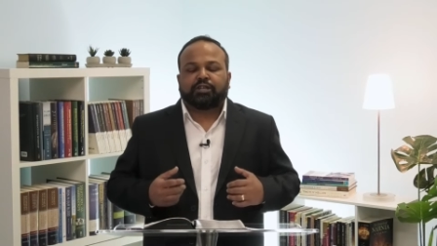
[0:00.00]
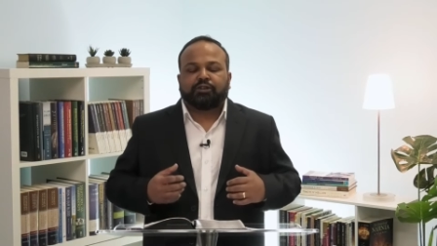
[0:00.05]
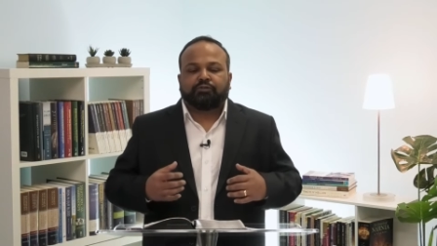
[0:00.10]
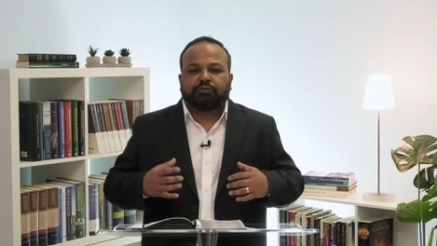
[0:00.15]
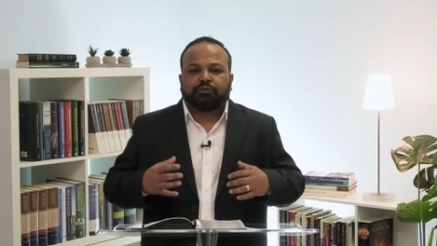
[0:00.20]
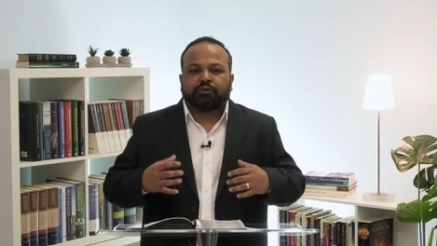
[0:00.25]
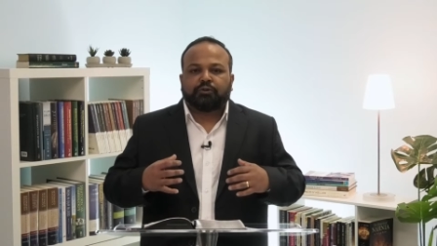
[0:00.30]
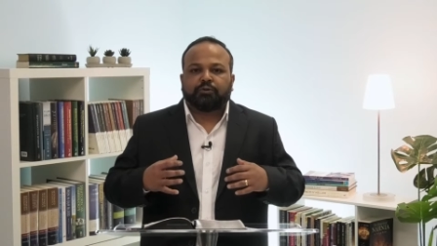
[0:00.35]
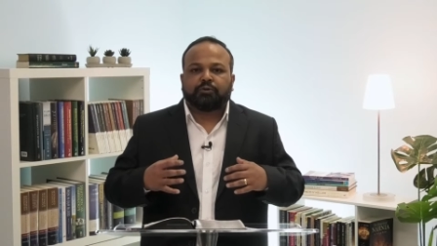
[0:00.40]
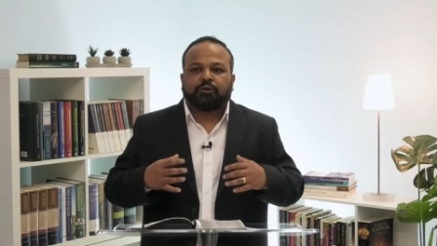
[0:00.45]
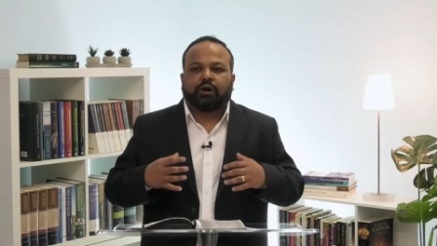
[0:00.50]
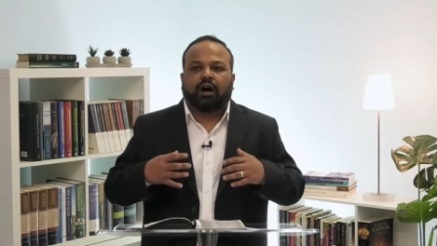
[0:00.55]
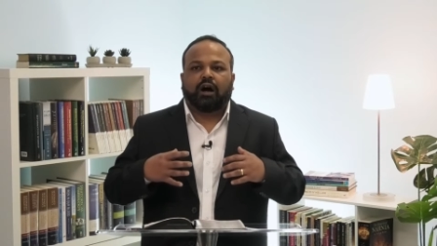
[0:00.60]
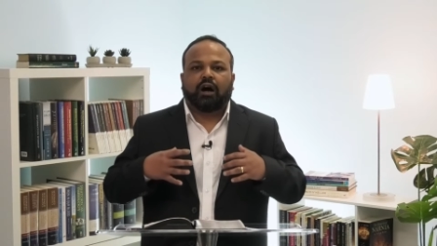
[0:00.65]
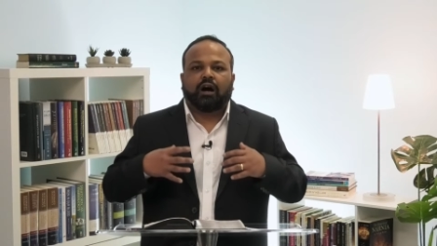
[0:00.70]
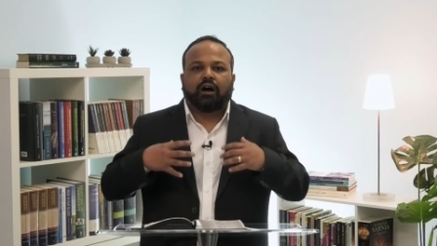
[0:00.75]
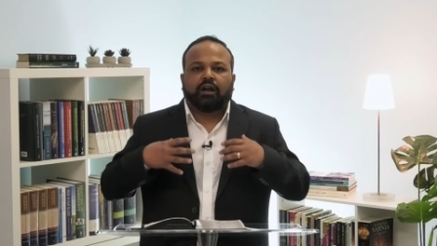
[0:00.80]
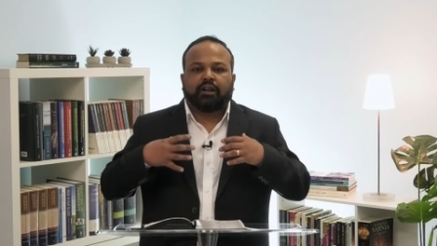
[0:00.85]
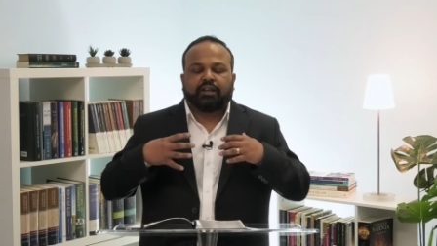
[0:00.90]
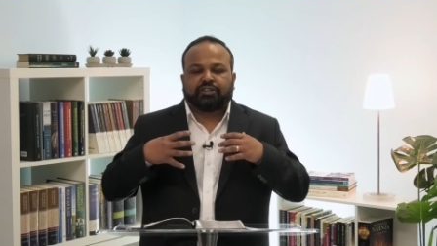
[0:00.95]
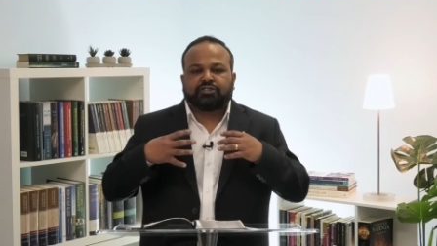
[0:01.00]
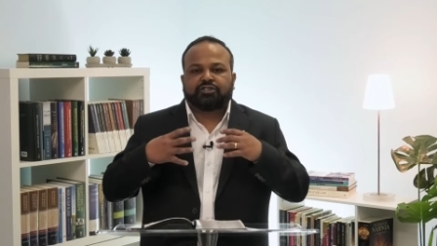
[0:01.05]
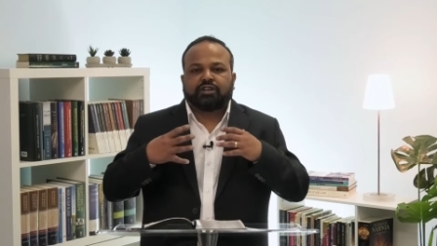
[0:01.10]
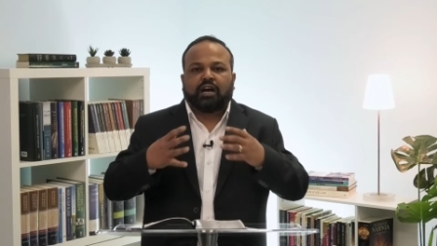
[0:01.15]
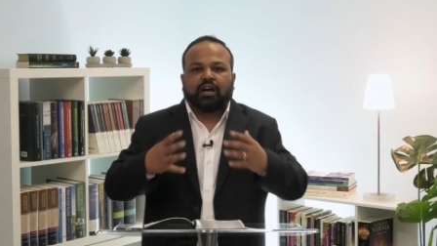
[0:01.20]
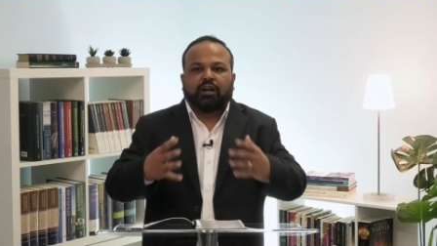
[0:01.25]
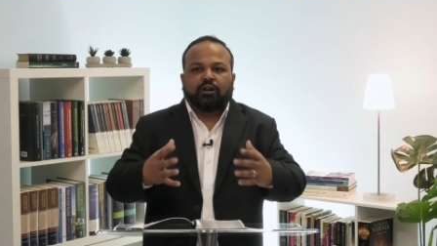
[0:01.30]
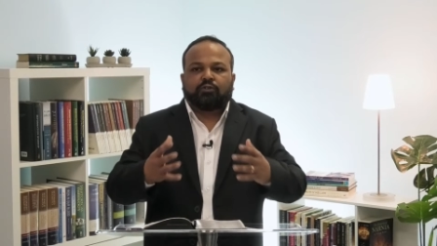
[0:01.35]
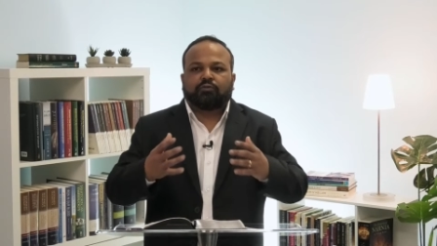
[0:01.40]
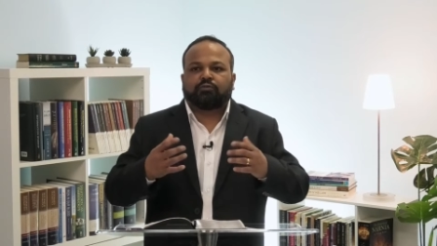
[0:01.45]
if you are a
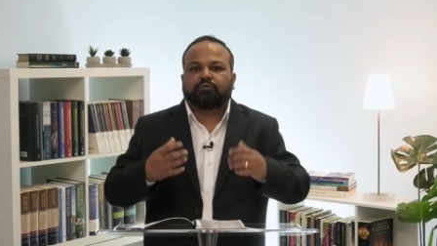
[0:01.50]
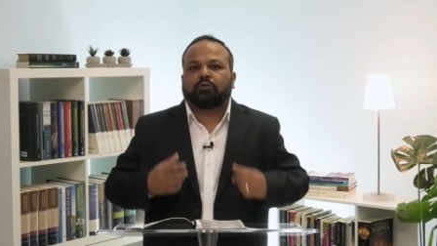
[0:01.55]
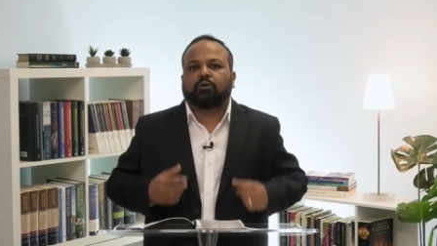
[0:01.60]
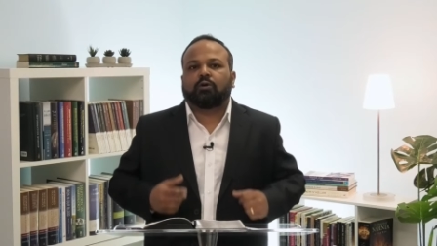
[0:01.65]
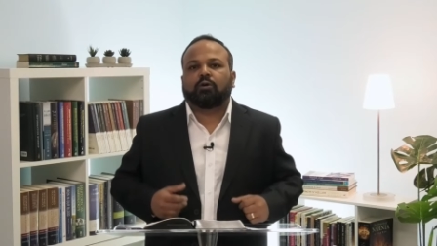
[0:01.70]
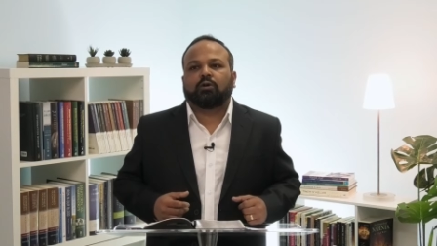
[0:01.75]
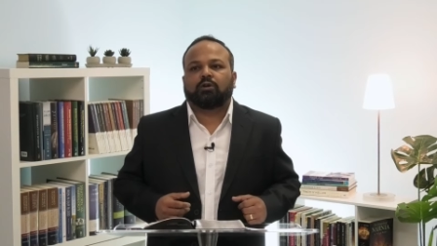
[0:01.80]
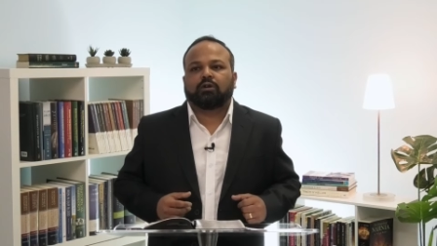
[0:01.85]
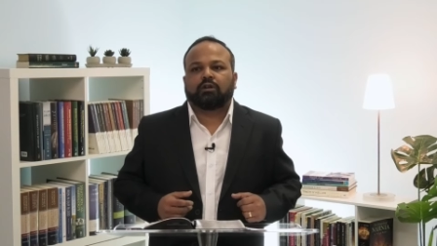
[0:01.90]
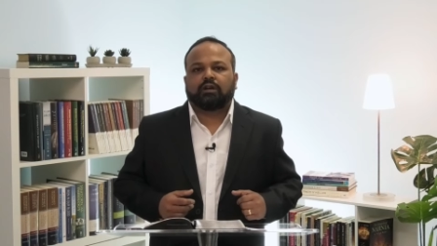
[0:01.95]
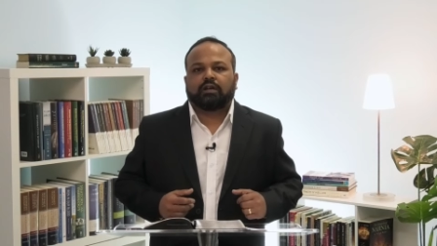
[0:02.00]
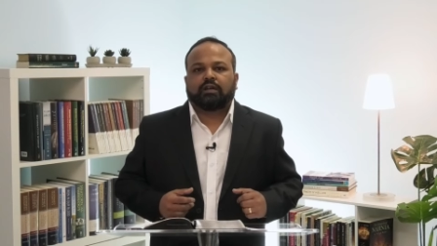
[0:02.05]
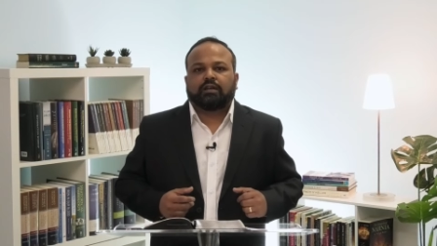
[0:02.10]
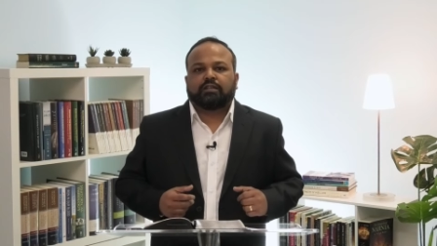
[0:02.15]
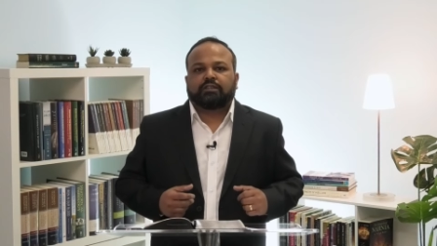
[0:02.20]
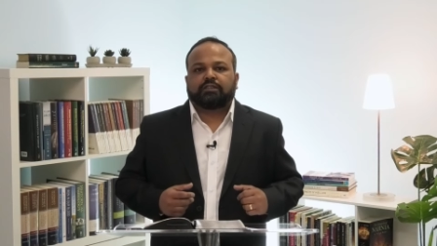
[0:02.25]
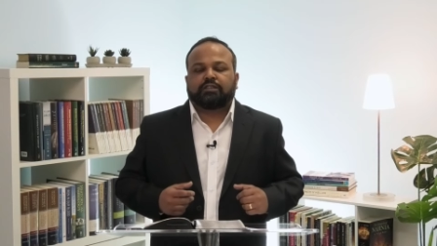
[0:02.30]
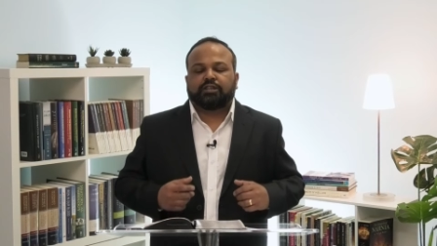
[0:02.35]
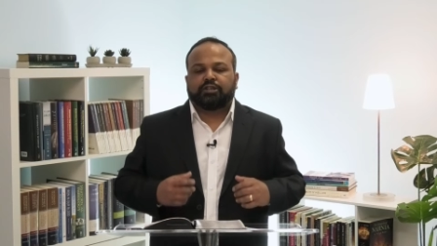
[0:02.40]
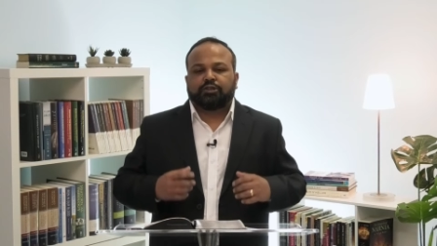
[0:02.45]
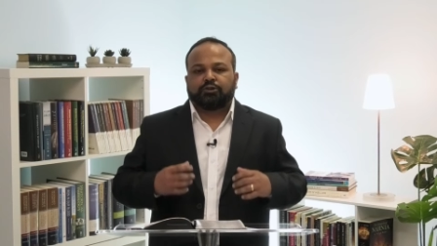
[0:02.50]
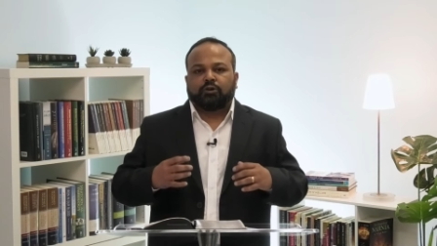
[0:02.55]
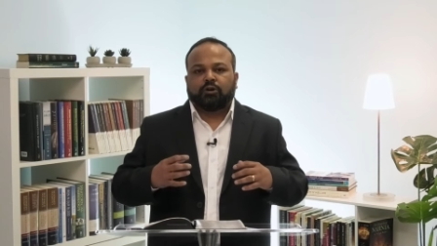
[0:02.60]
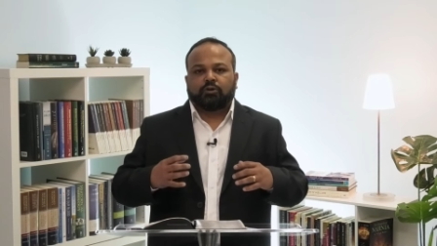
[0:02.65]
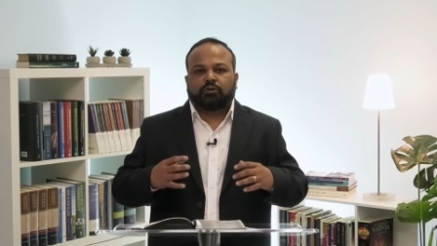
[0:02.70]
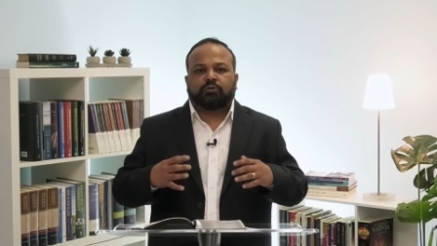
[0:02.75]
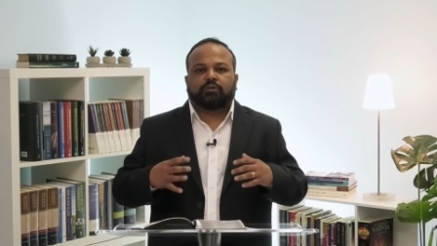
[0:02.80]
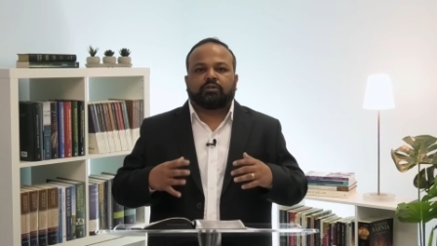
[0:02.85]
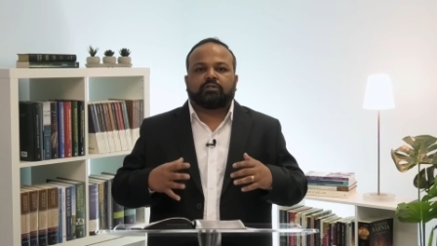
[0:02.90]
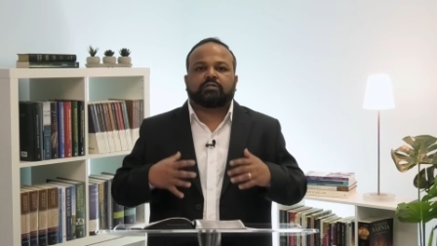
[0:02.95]
child of God, then you are
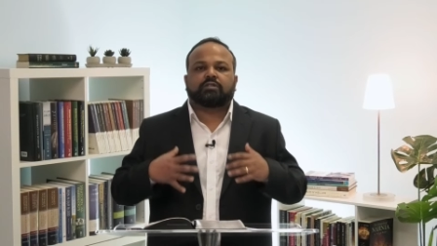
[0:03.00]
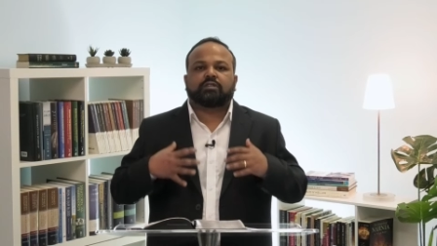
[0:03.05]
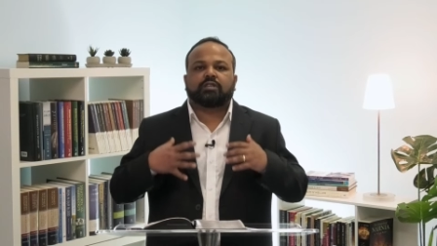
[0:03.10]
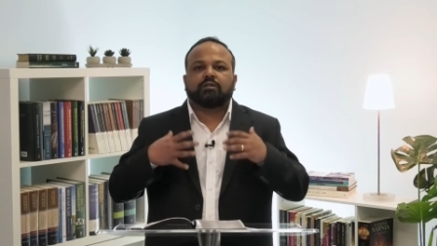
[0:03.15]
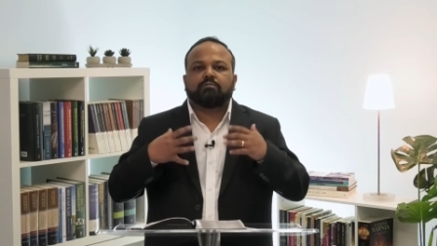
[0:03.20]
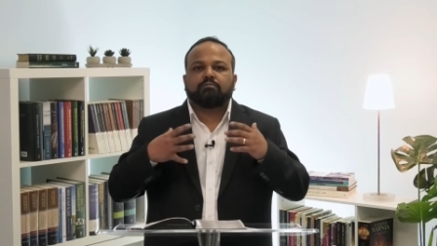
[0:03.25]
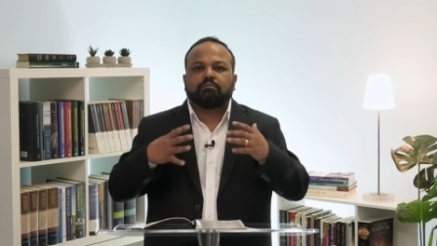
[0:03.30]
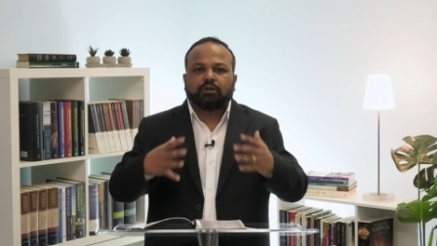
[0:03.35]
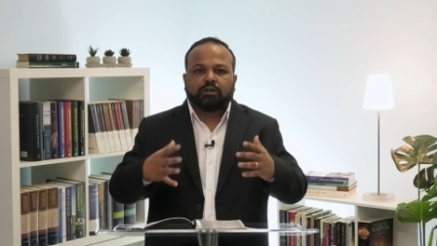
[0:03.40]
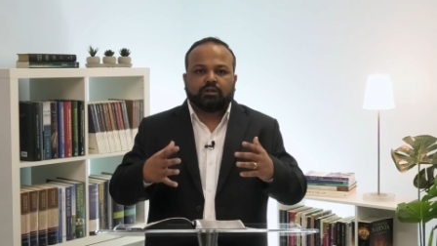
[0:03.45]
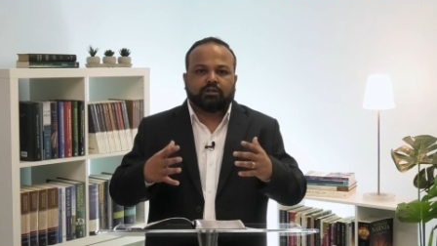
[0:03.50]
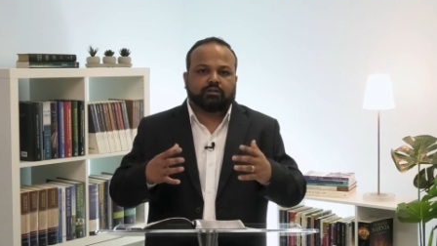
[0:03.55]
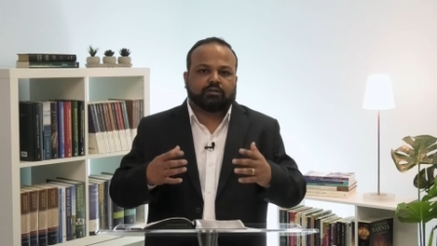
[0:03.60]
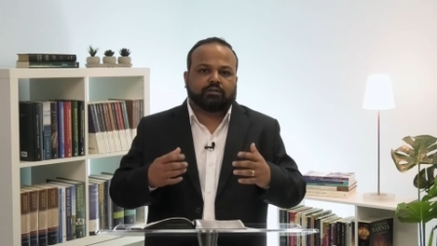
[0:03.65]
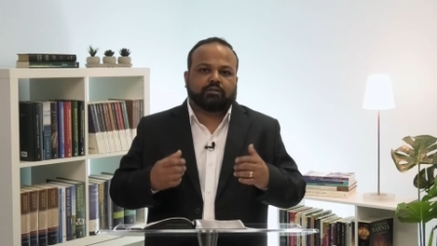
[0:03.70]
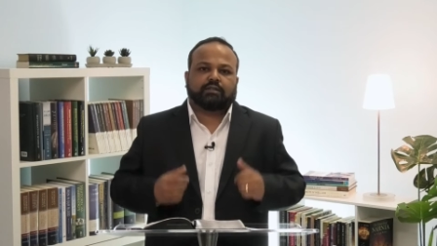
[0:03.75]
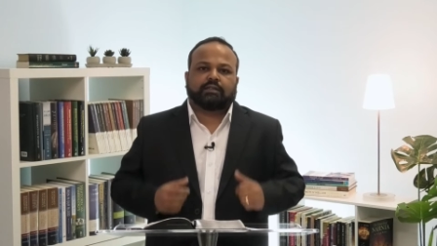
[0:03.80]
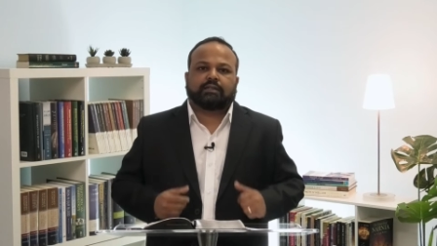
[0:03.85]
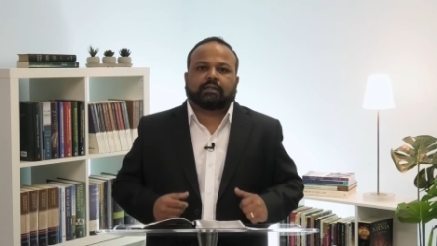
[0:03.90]
to resemble